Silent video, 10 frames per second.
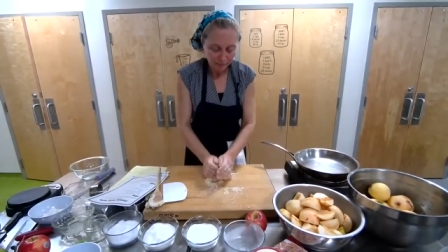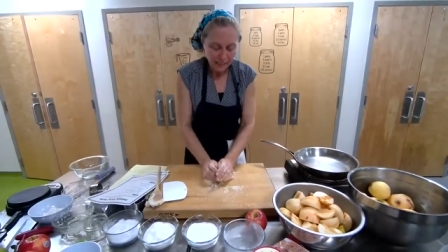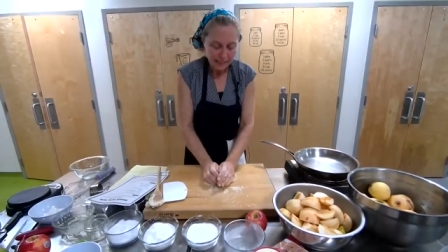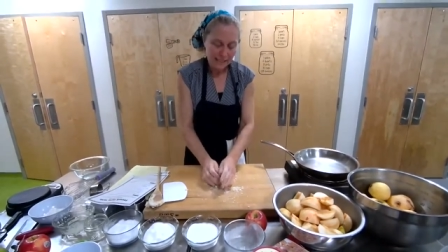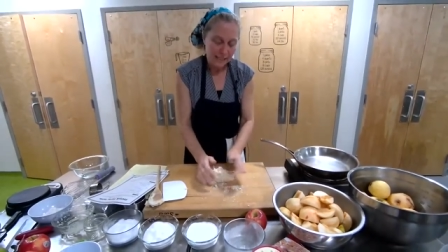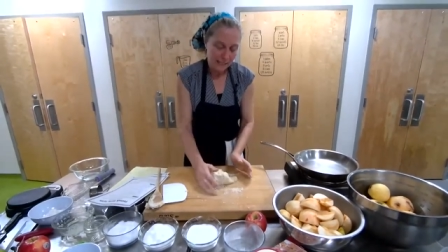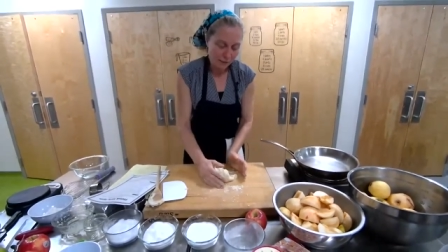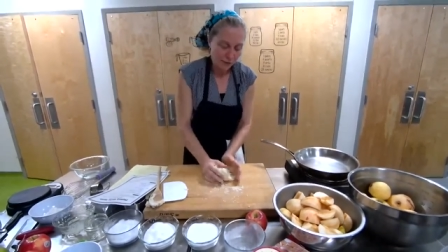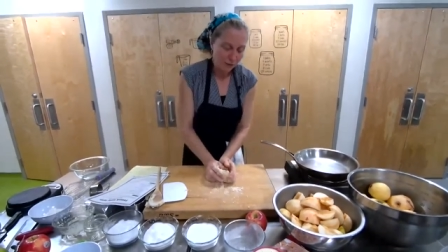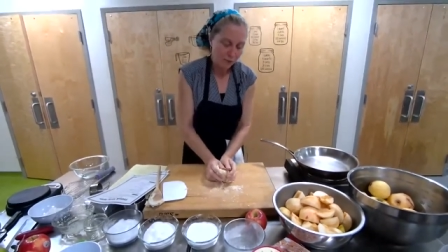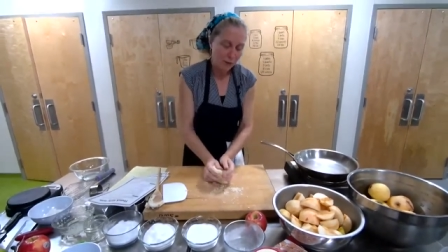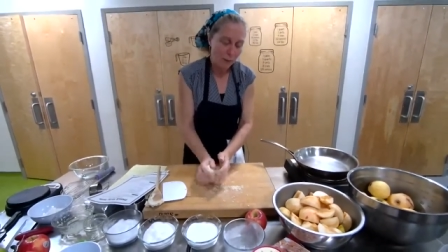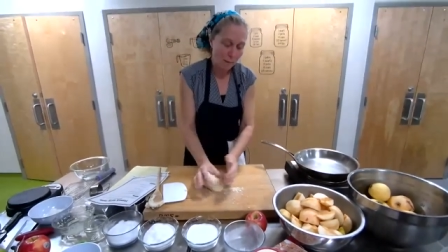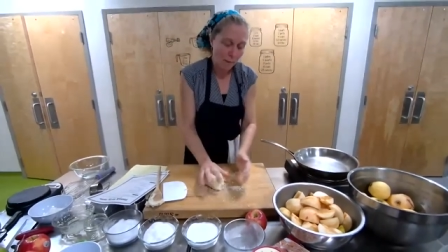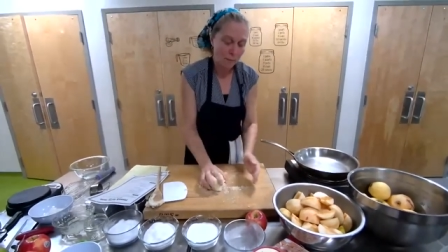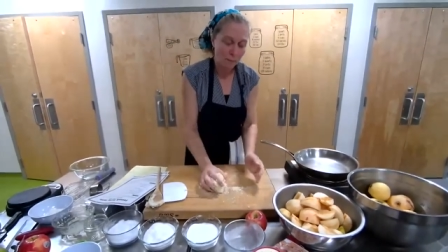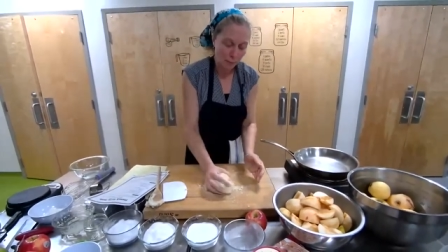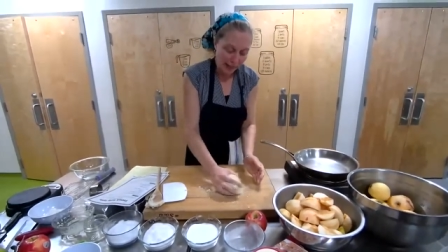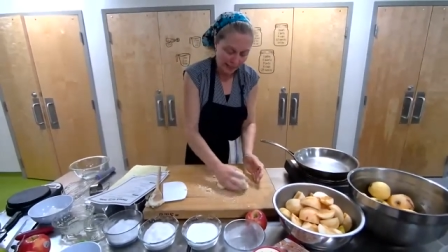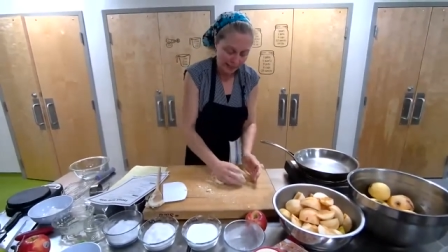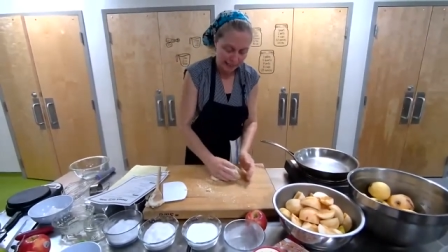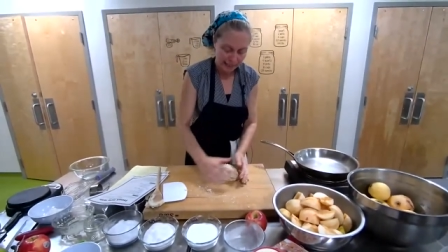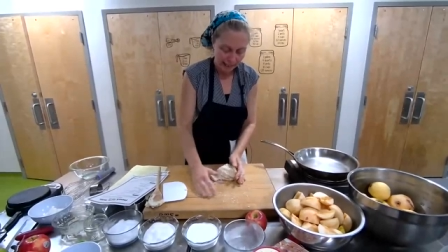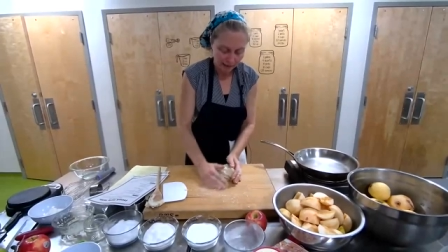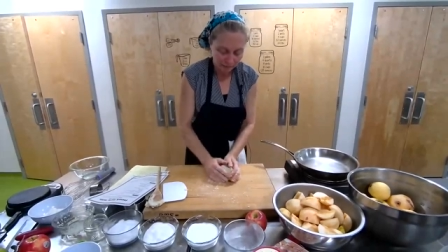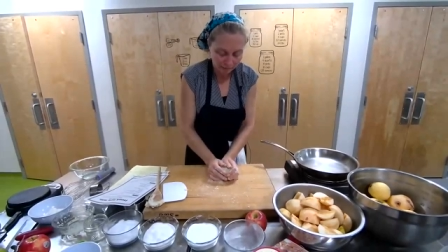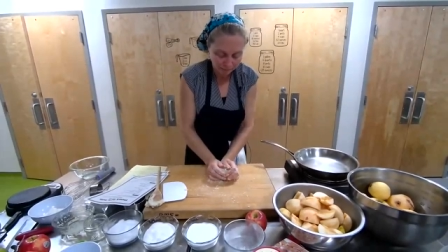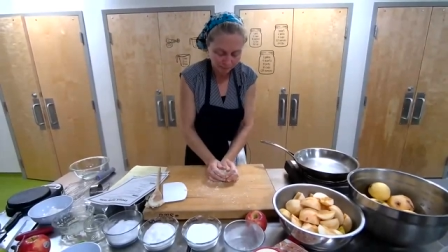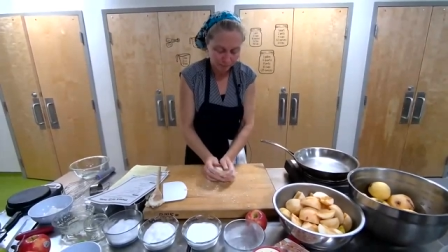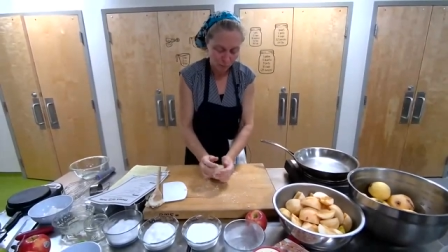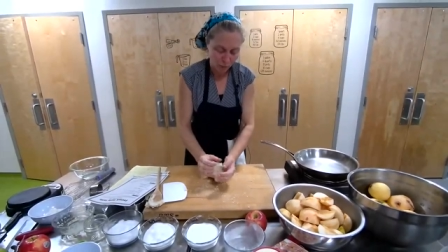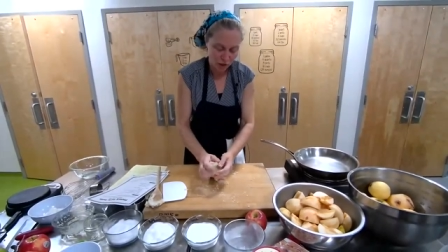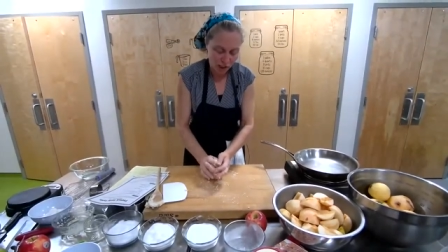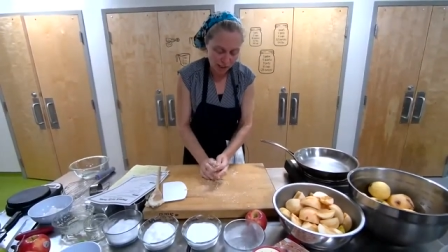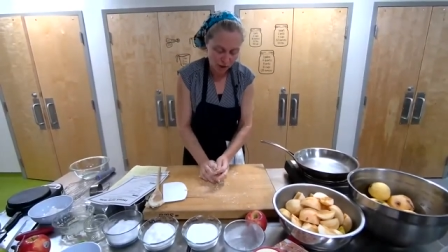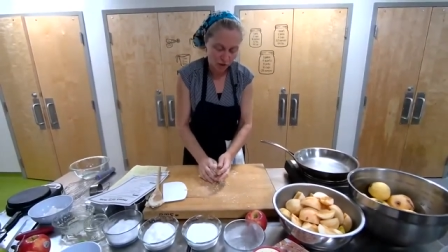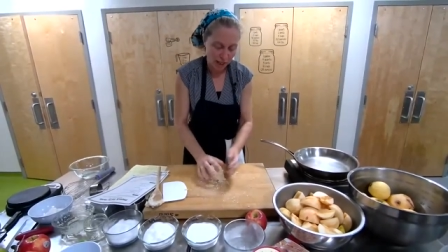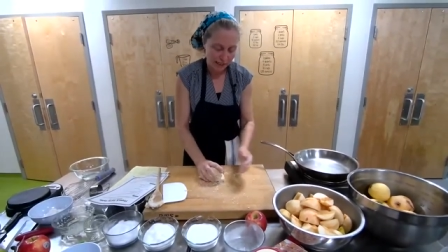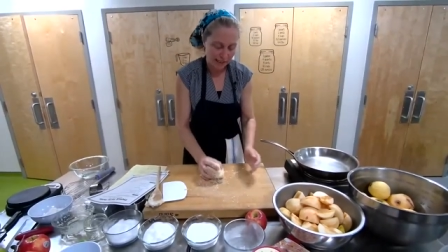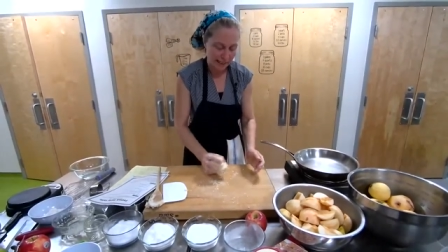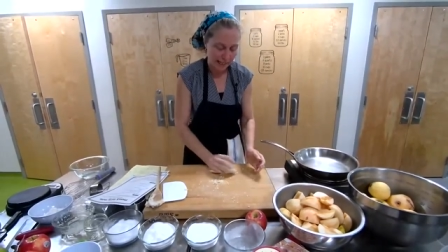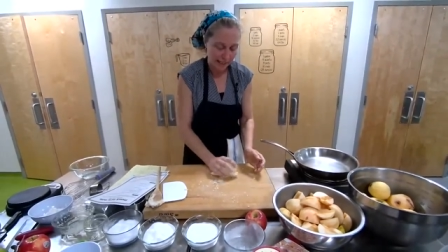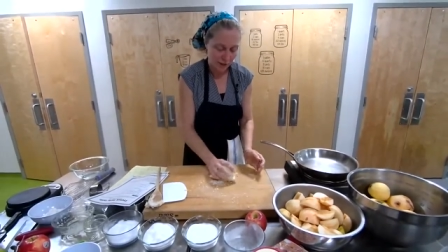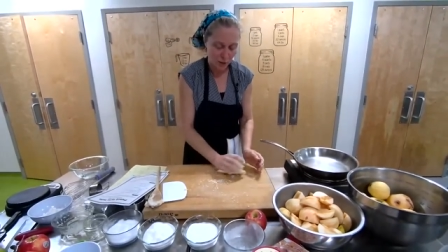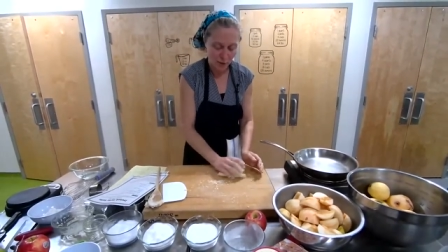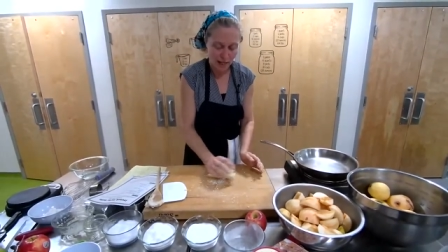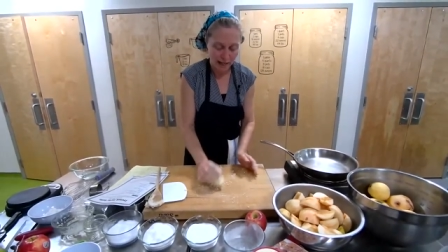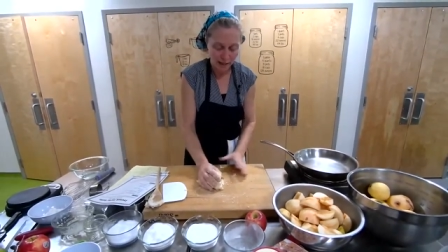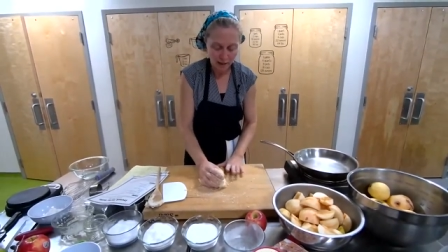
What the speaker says: This is different from bread kneading. We're just trying to get it so that